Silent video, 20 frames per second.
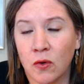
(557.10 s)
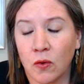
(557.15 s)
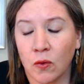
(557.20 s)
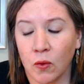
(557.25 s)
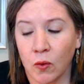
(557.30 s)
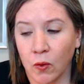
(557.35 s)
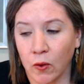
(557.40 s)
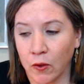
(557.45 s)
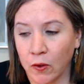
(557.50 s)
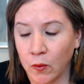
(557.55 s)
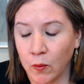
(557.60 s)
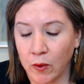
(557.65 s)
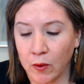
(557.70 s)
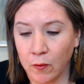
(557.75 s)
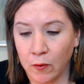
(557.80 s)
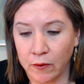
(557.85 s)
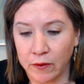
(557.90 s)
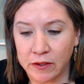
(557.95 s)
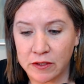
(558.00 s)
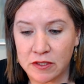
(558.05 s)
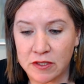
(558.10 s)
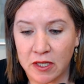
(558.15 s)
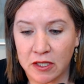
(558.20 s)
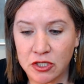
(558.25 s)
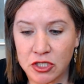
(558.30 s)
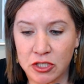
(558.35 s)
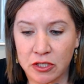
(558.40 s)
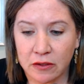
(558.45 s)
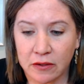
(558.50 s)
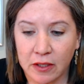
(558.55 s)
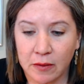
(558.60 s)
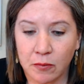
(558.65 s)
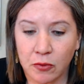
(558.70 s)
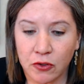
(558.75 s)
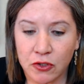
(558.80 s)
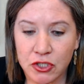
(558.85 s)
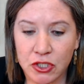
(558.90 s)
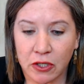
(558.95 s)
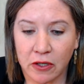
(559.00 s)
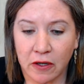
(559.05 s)
Or we will intentionally
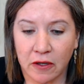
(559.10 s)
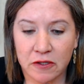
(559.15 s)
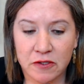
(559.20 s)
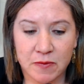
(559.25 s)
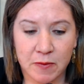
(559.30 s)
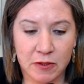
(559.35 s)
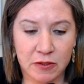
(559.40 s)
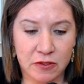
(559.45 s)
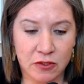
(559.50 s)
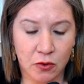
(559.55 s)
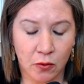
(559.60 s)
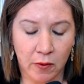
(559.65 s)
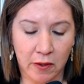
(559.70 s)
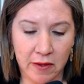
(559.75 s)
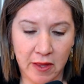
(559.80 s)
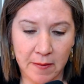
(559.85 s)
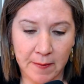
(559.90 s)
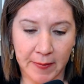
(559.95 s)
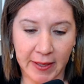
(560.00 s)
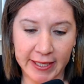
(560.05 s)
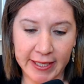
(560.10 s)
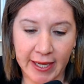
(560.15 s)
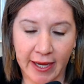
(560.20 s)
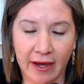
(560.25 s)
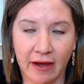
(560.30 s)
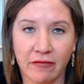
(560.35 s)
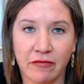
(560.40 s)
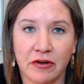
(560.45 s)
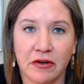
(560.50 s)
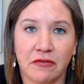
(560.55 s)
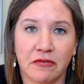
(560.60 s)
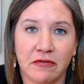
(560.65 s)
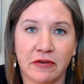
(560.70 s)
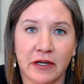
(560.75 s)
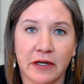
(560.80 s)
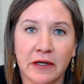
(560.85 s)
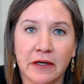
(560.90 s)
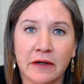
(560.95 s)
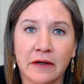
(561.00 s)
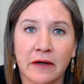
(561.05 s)
push our husbands to where they might have an
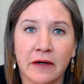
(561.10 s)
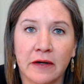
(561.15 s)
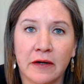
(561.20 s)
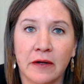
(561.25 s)
affair